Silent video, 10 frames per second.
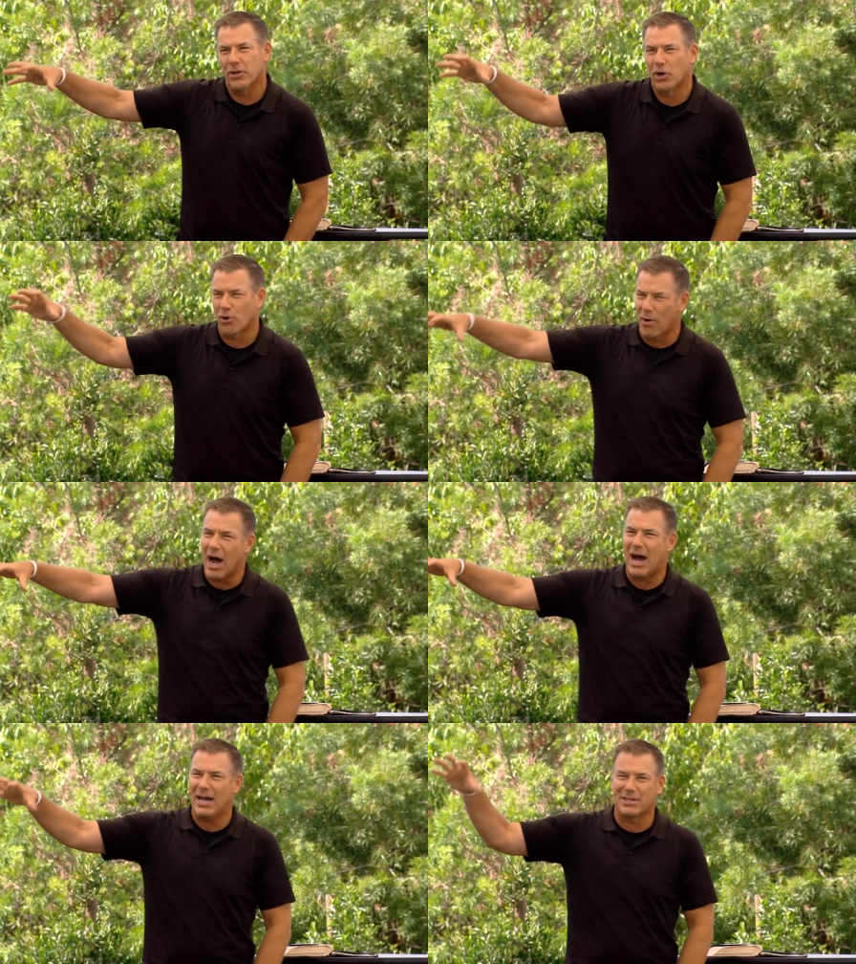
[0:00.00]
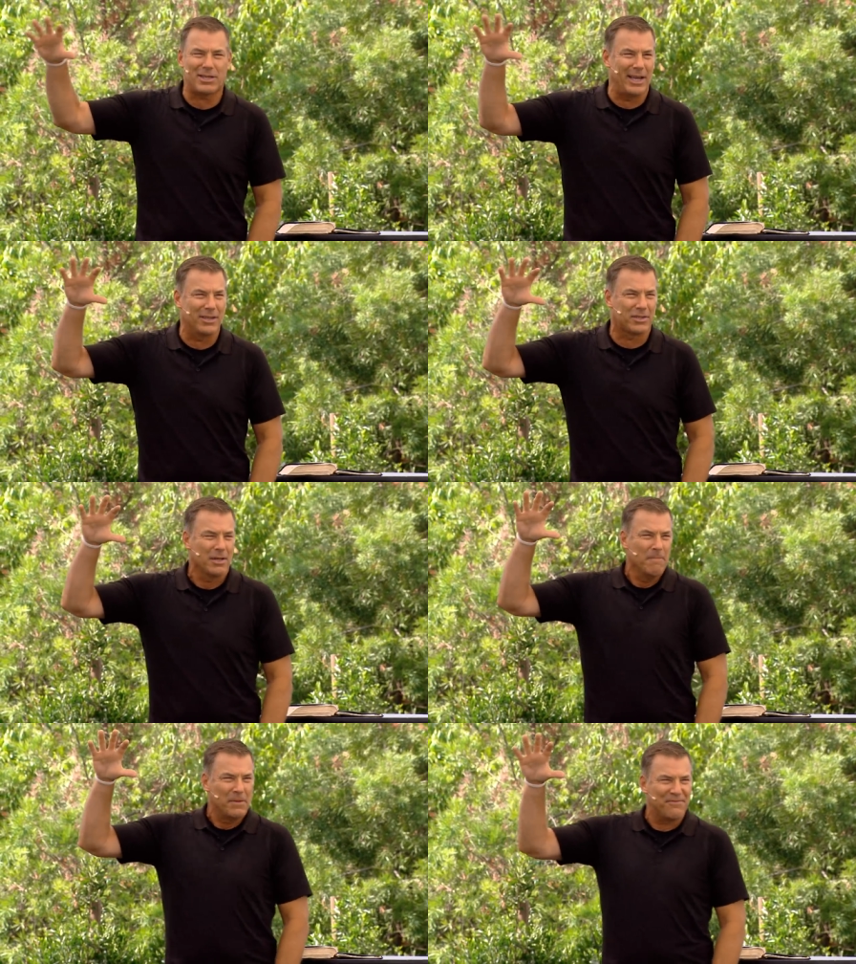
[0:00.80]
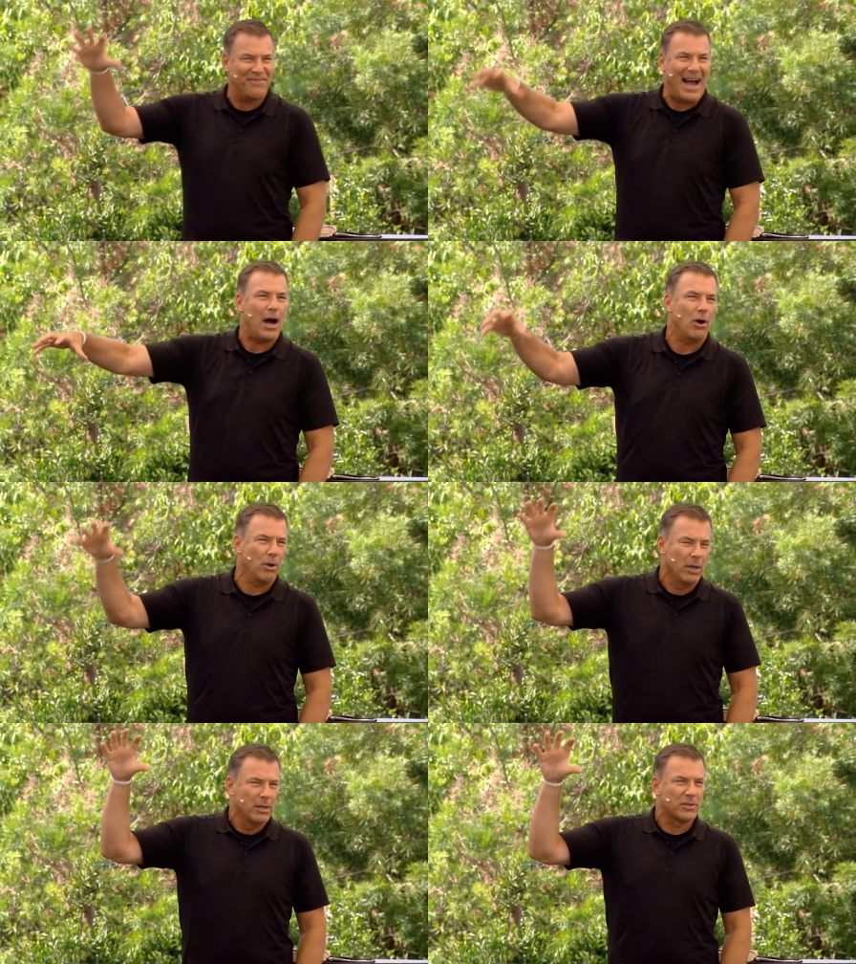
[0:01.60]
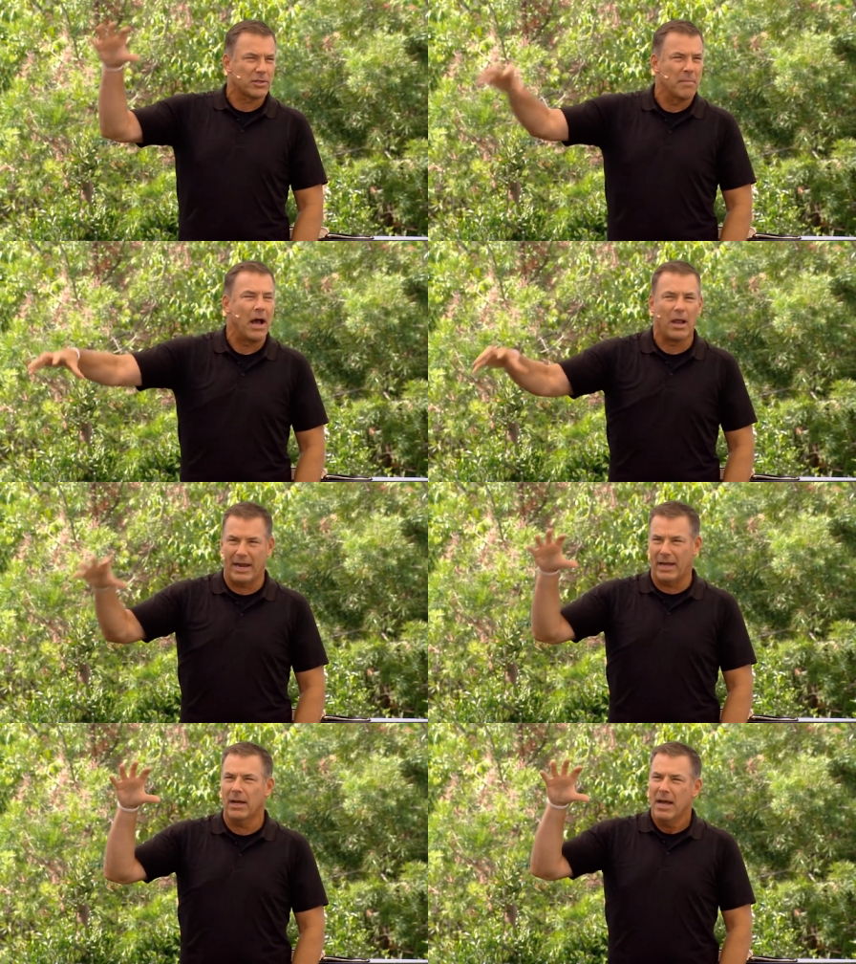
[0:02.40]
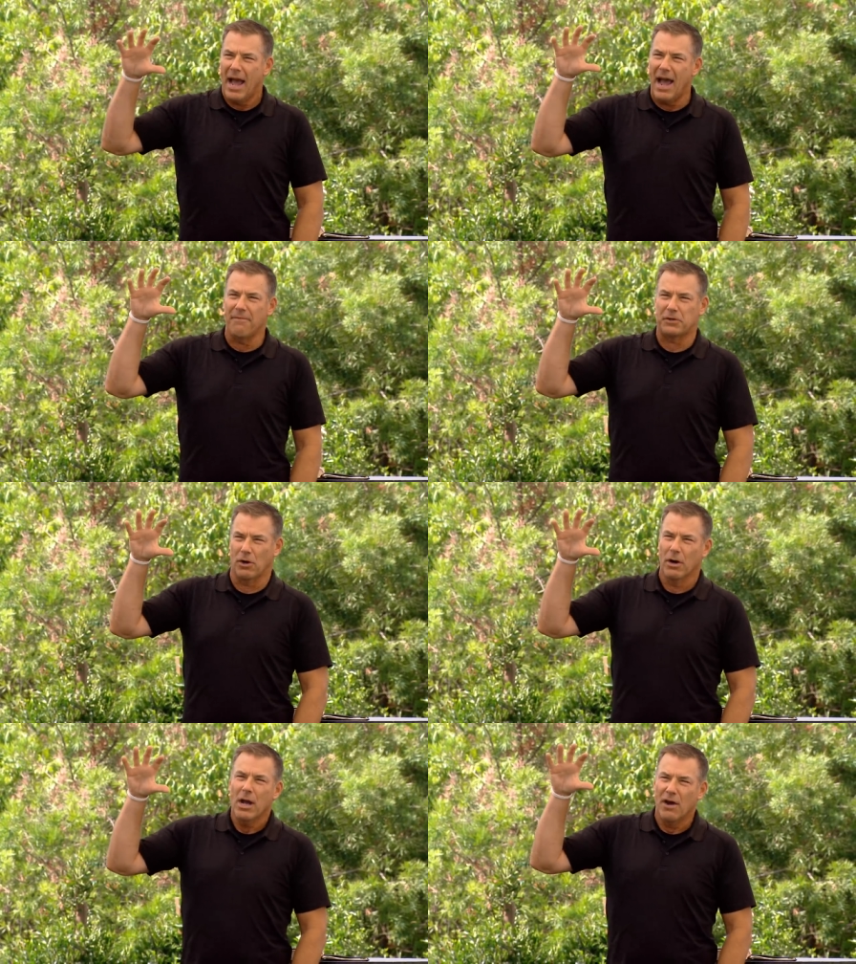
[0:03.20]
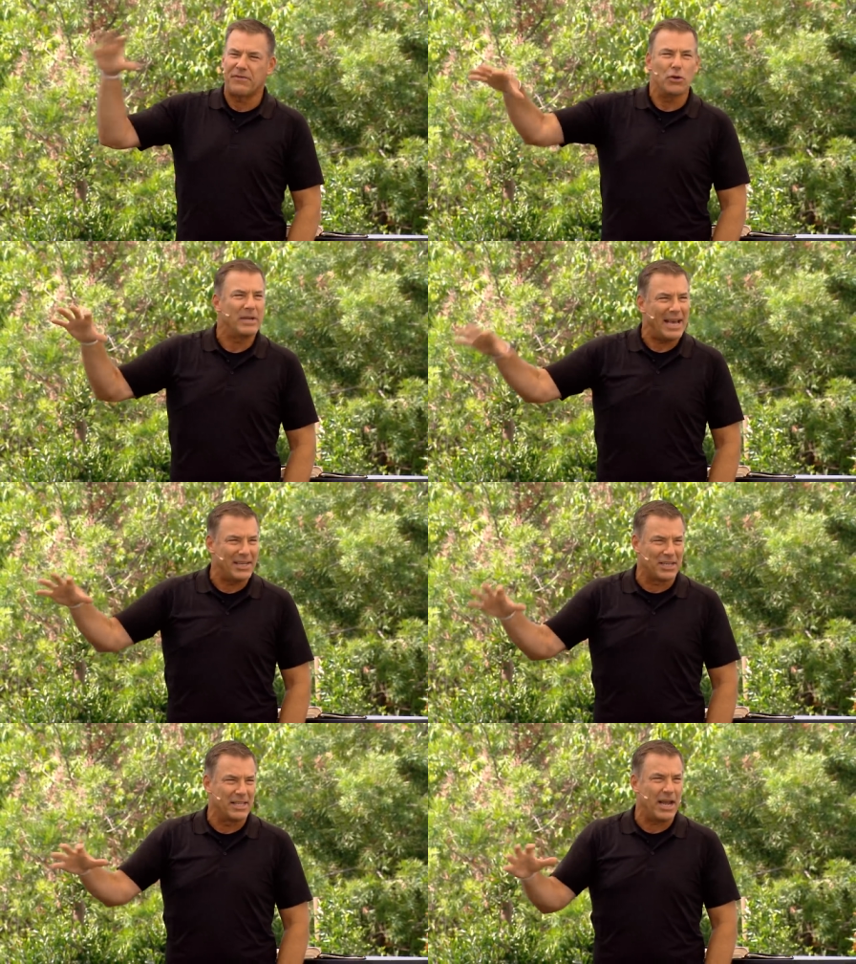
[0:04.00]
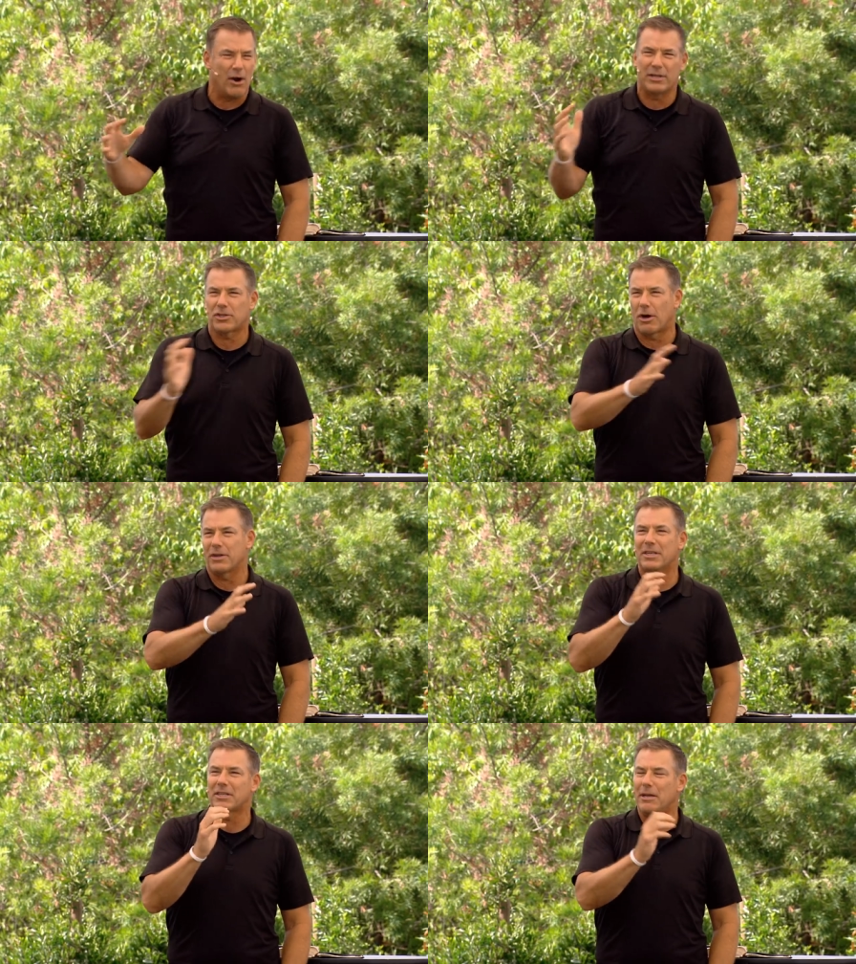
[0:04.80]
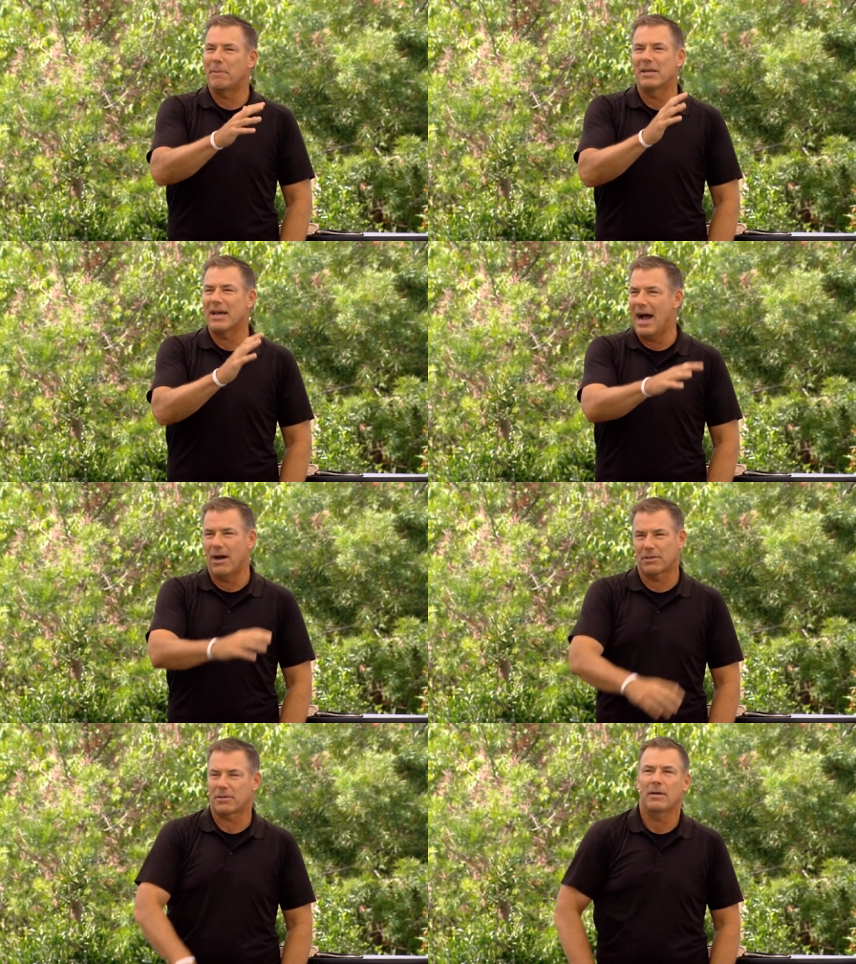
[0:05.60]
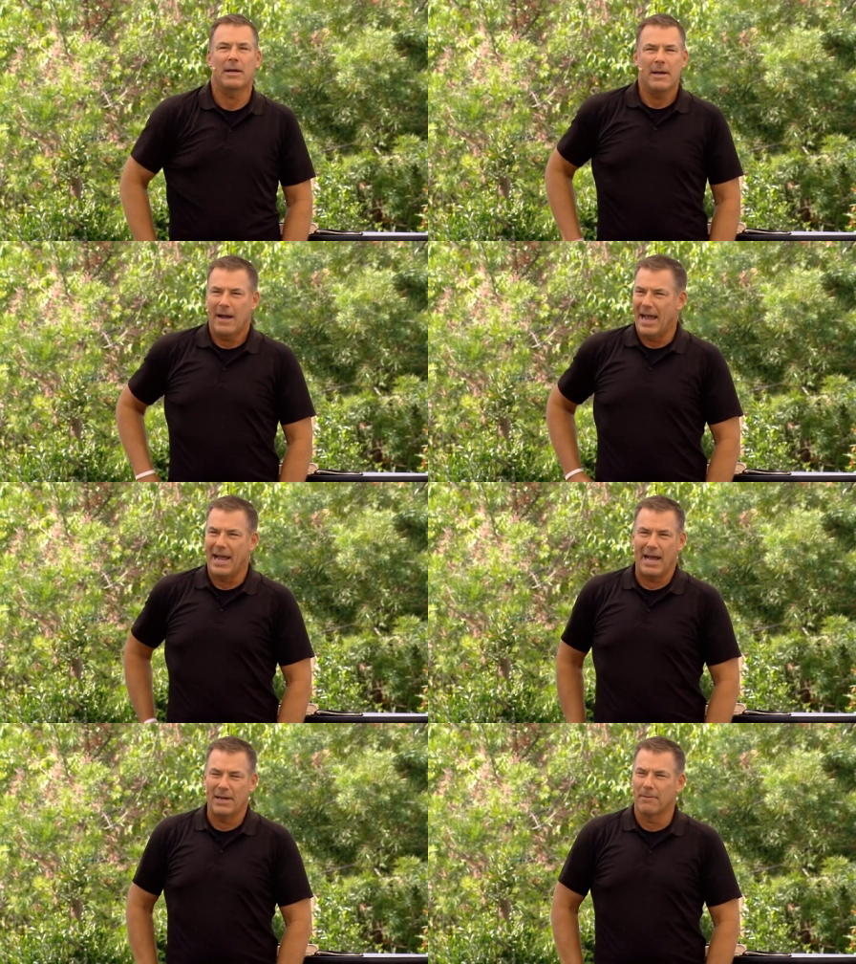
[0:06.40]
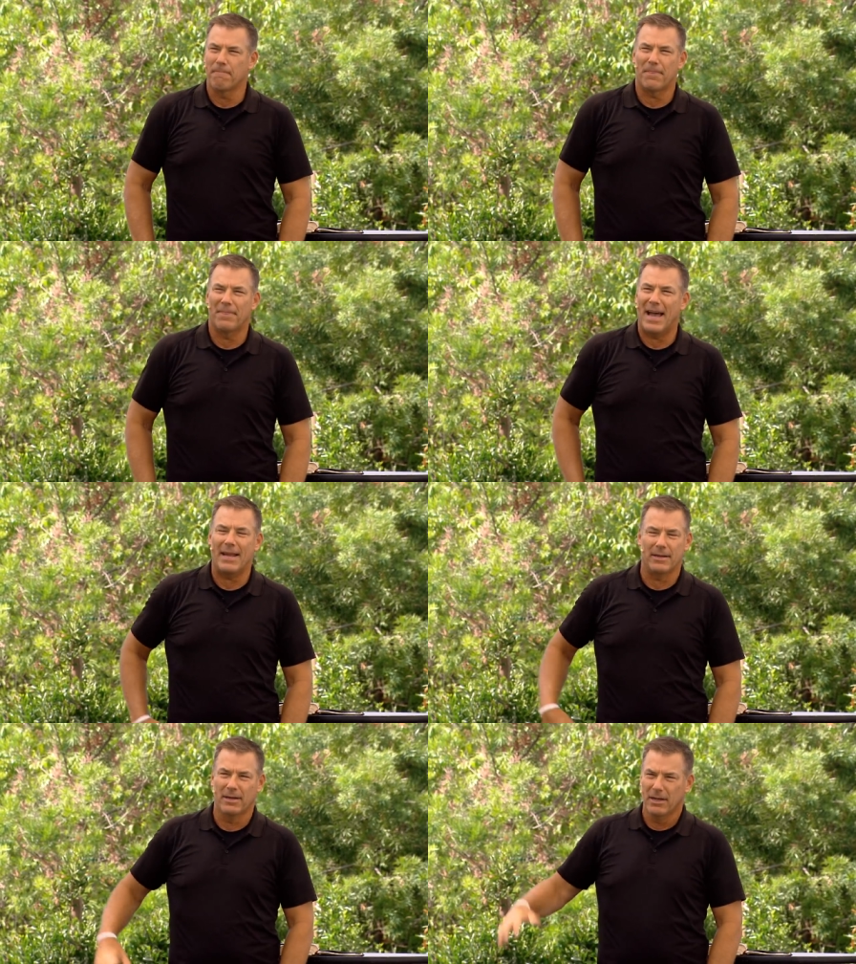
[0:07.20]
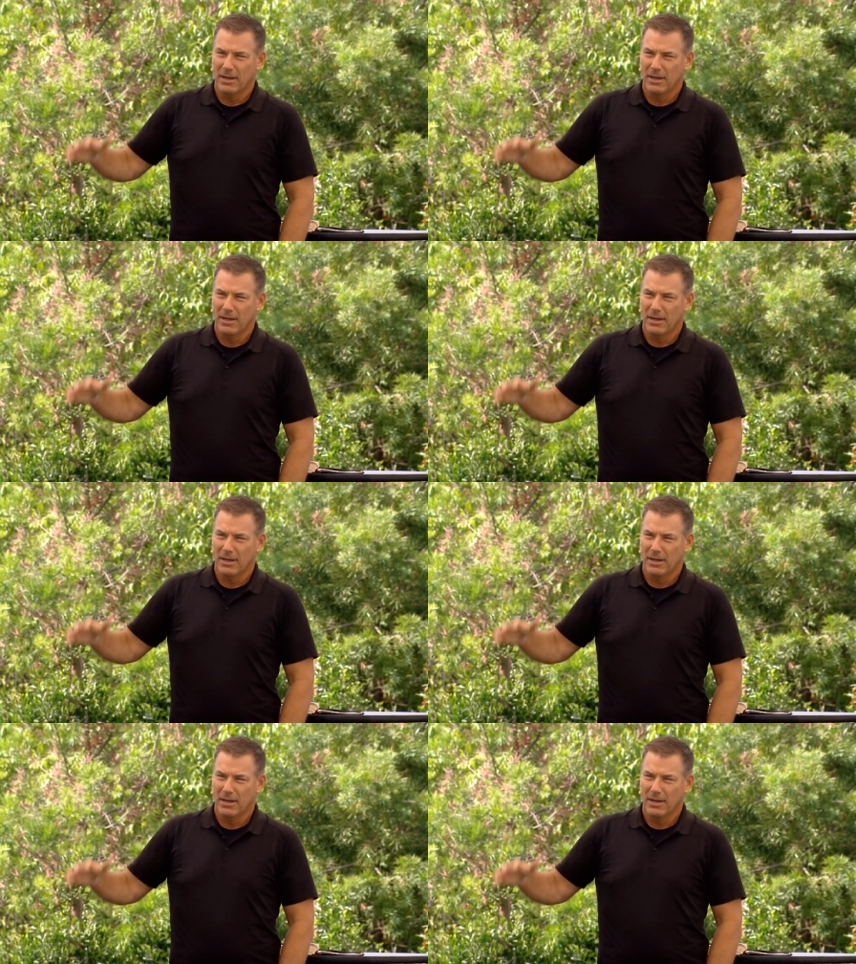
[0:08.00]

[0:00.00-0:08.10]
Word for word: in the garage as foul smelling, after a few days in there, it started to seep into the house, and that